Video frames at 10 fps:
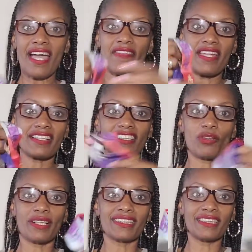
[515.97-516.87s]
and then it's
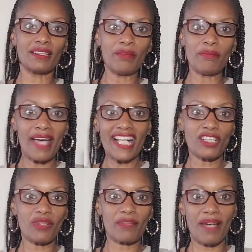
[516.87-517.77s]
going to
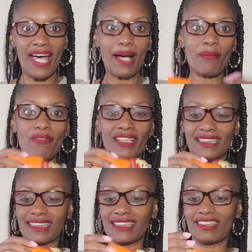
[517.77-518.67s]
match with my outfit
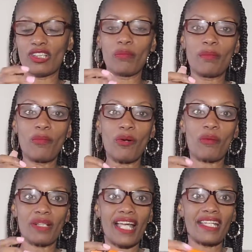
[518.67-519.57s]
just a little bit more
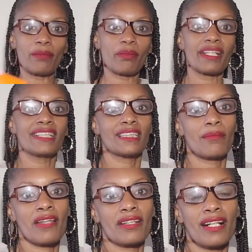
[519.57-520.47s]
when I can bring in
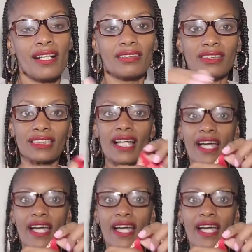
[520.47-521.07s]
some other colors.